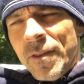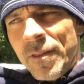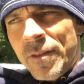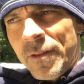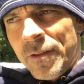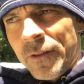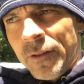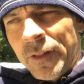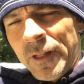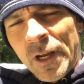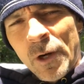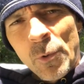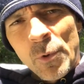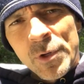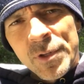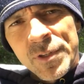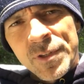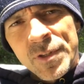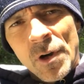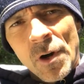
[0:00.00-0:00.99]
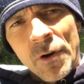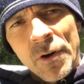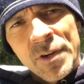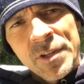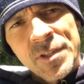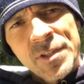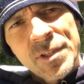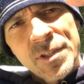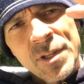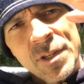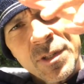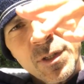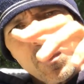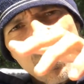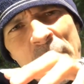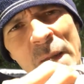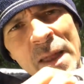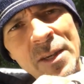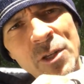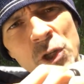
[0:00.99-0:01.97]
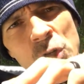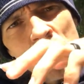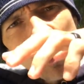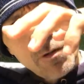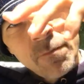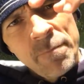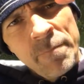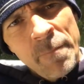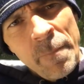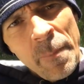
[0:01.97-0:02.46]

the liquids are in suspension